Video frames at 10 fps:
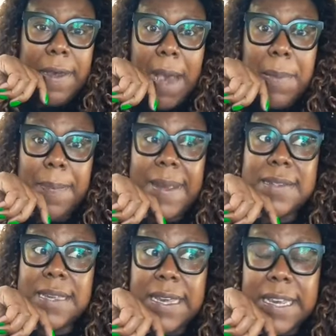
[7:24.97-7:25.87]
I'm
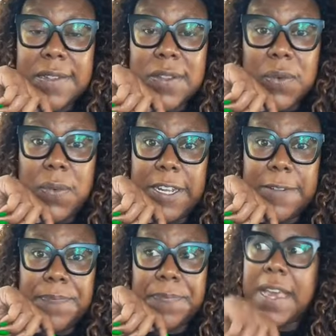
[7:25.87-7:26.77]
about to get to it,
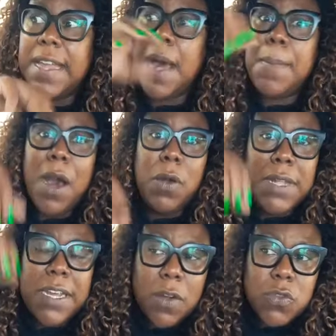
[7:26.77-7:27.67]
and I'm
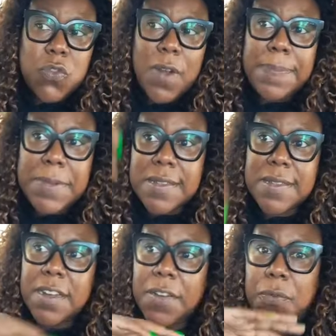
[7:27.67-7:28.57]
only gonna drop this
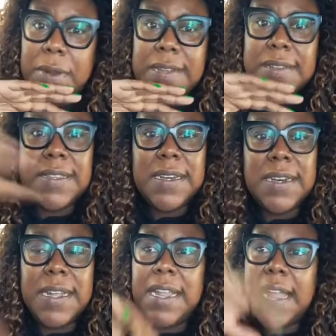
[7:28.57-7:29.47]
stuff when it's
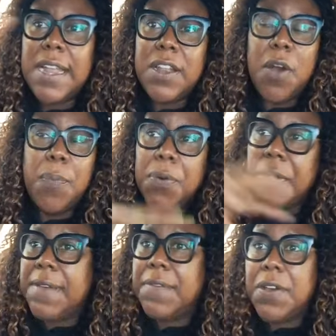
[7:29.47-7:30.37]
done. It ain't no
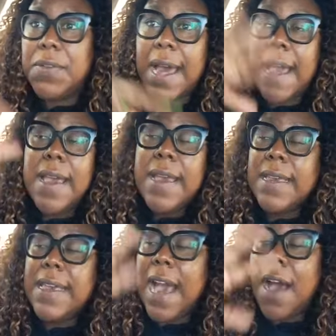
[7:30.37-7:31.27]
preview, like
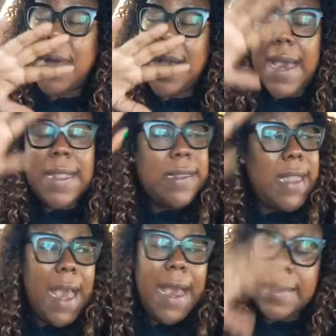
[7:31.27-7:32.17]
y'all. I gotta
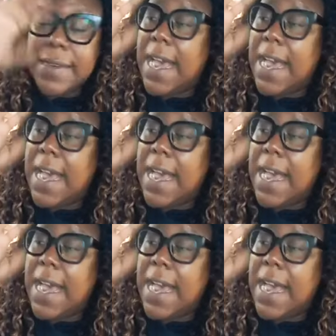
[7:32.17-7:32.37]
nod.